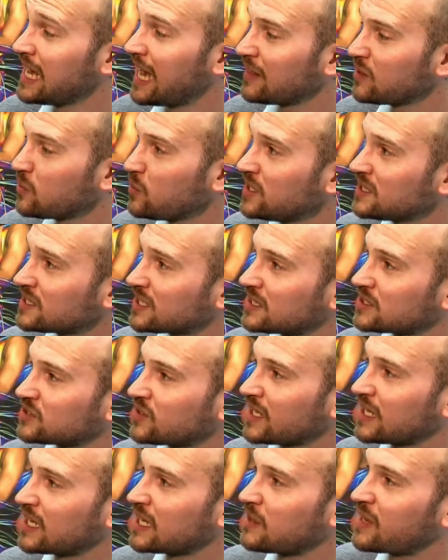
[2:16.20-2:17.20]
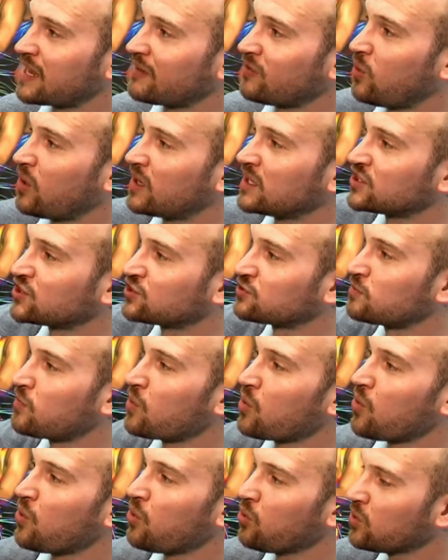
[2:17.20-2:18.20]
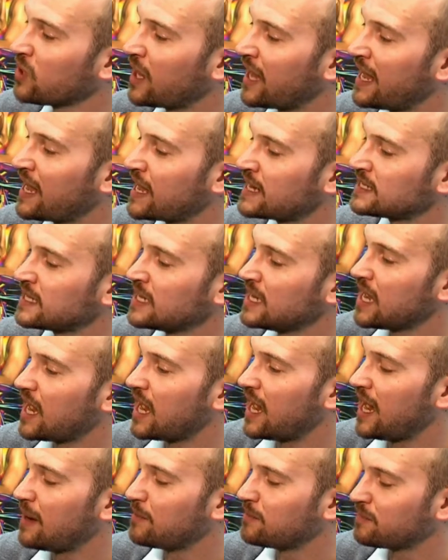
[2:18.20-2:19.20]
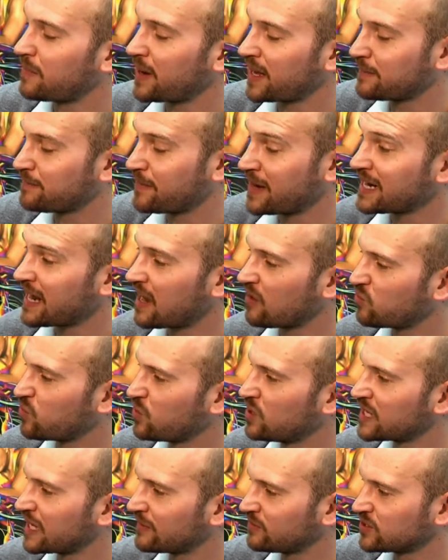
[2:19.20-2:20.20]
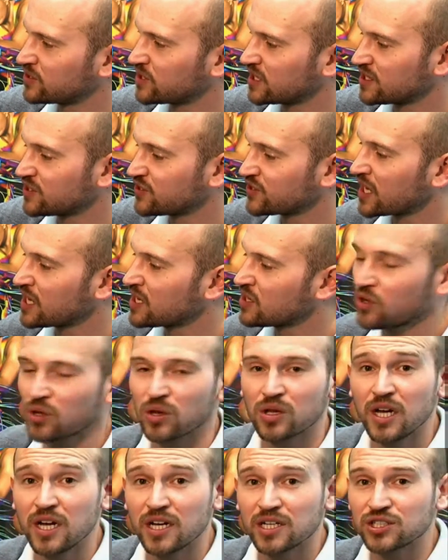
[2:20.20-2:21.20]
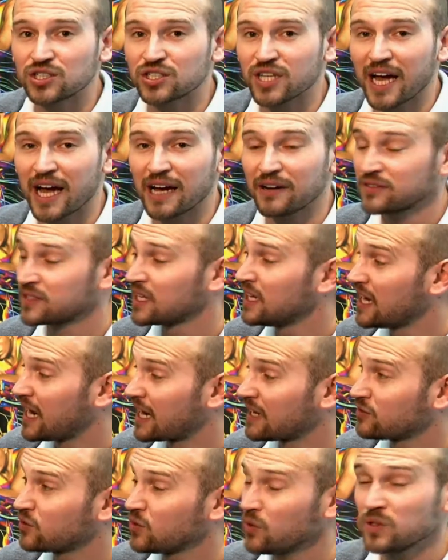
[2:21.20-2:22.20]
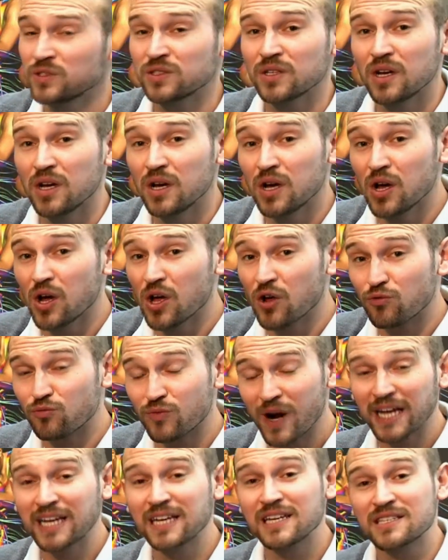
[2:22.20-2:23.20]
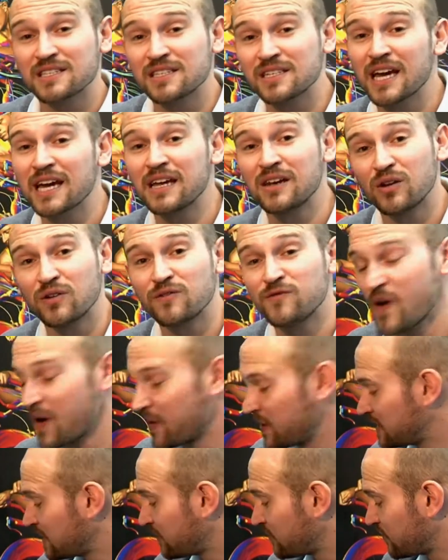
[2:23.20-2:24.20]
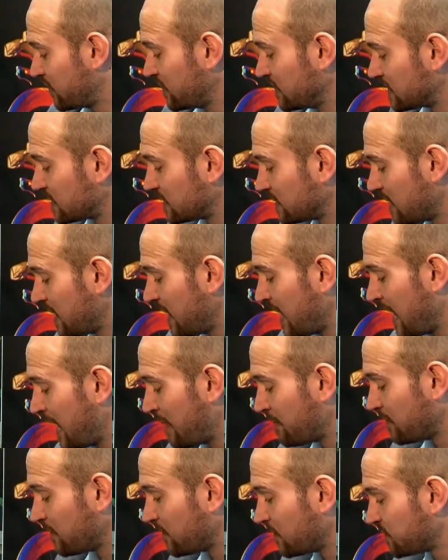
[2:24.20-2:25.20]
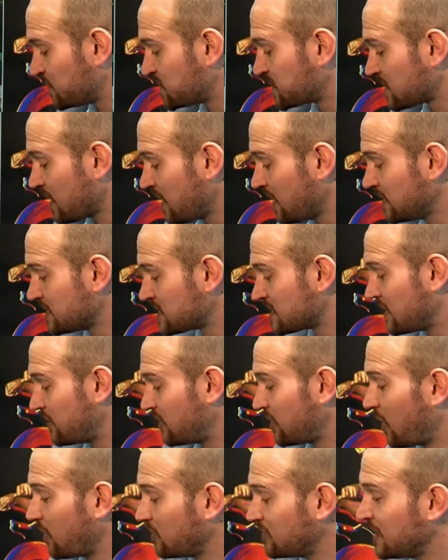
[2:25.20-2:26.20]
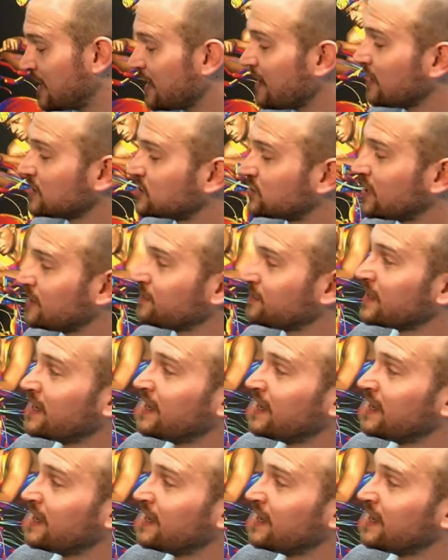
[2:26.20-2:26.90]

And the wooden tennis racket would have quite a small head, made out of wood, have just a single shaft. And of course, rackets today look very different. For starters, they're a lot larger,